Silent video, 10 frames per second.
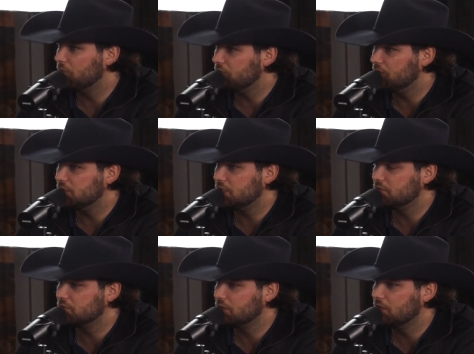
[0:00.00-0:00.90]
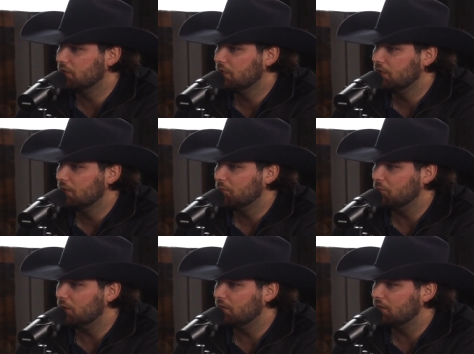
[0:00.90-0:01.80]
moved to Gentry.
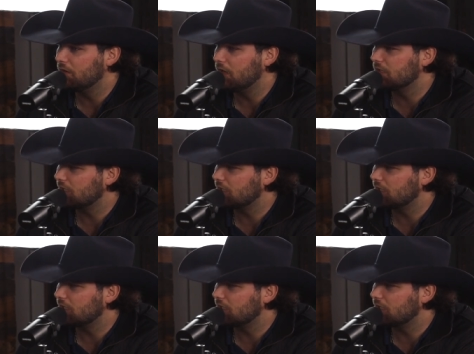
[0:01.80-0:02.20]
But I